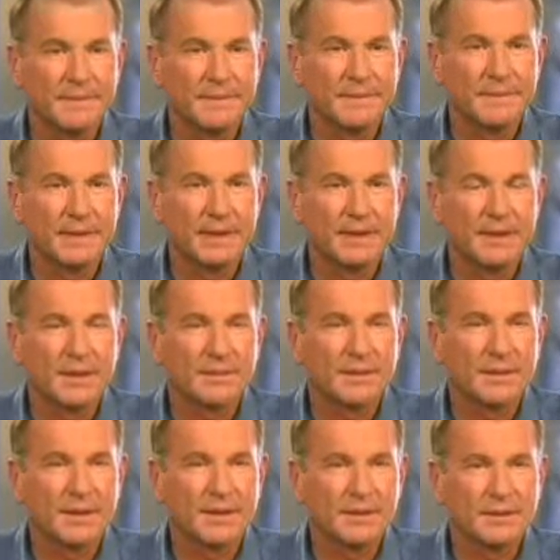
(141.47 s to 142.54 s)
my
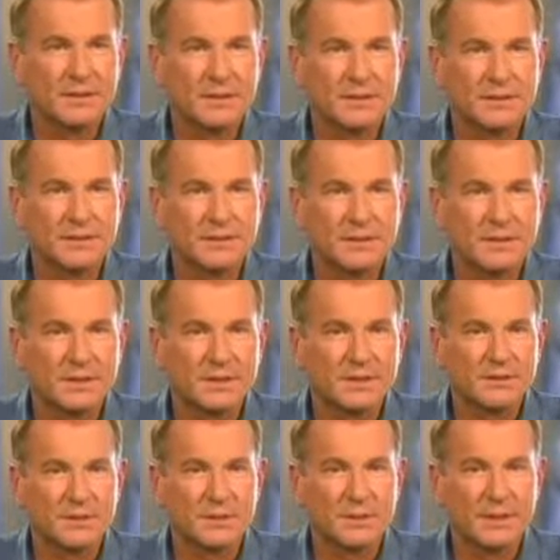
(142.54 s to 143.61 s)
immediate tendency is
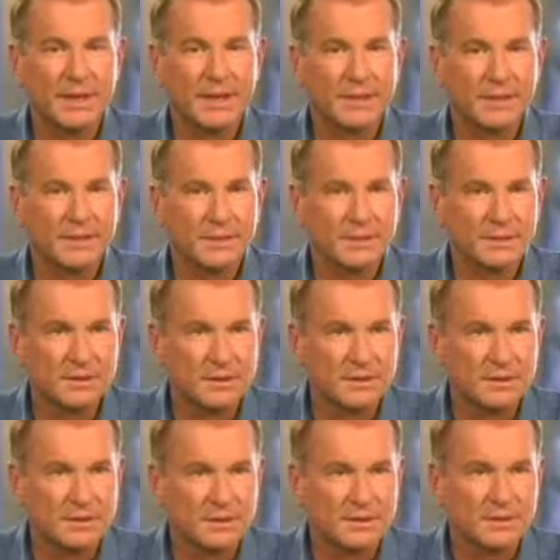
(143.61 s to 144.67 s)
to abandon
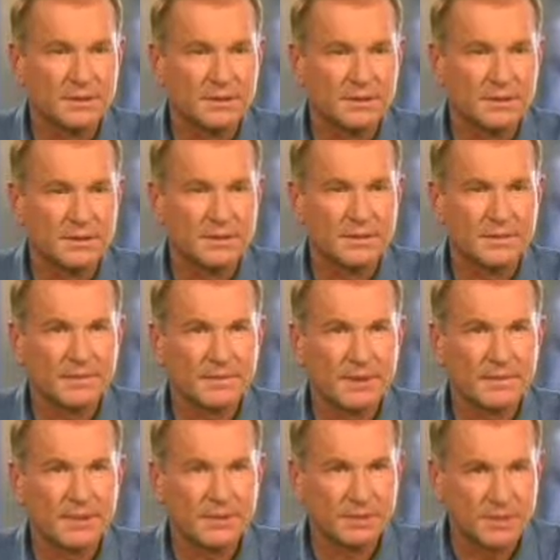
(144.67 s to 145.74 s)
my
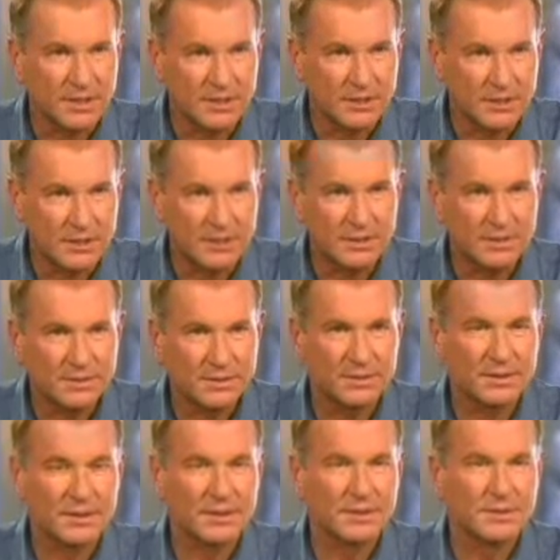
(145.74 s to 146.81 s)
best judgment
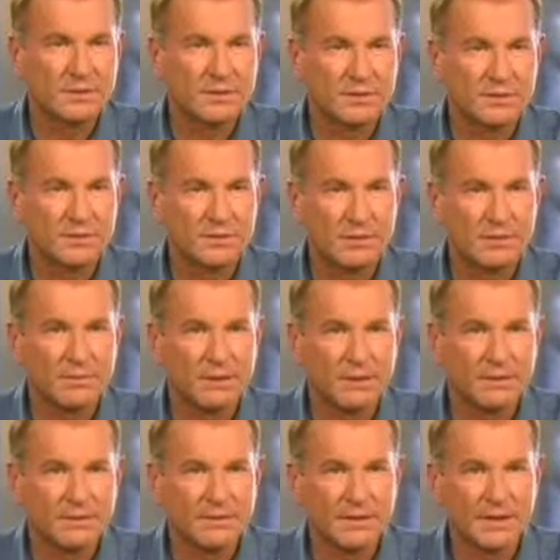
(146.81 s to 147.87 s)
and to try to
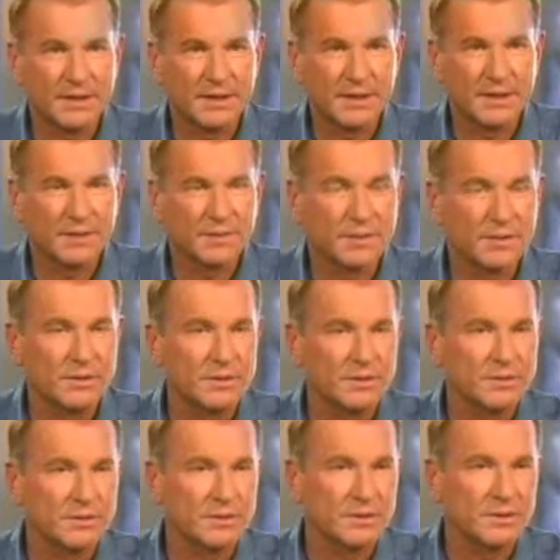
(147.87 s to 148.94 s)
rectify that, whether
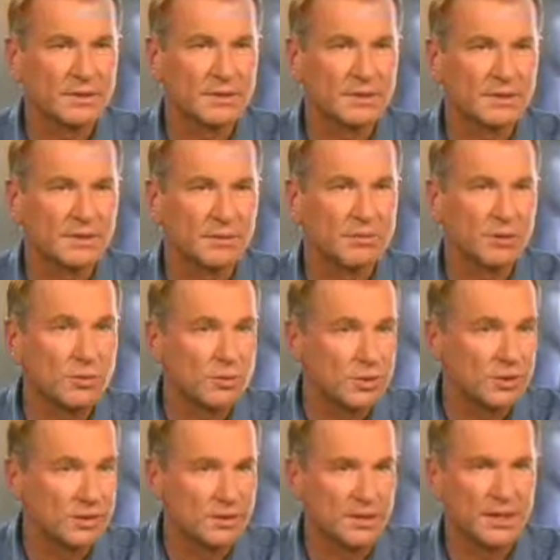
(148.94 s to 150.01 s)
it's
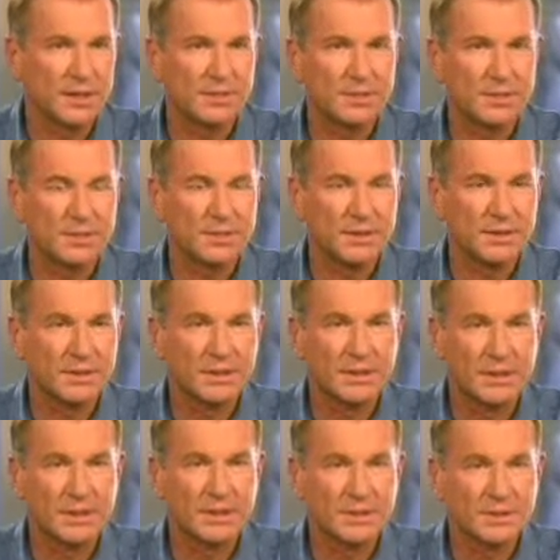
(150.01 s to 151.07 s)
appropriate or not appropriate. And
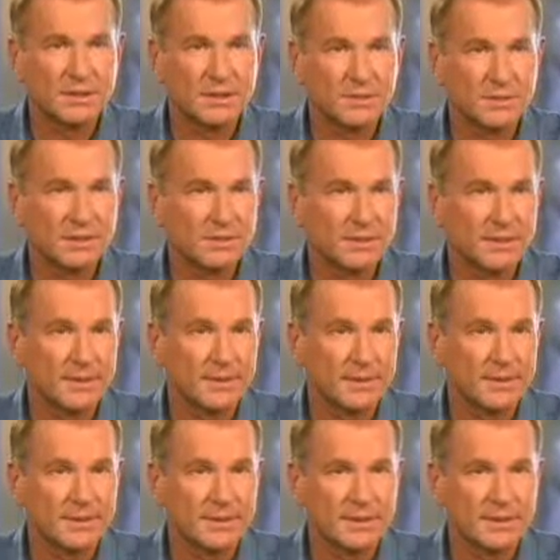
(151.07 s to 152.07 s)
it does get me in trouble.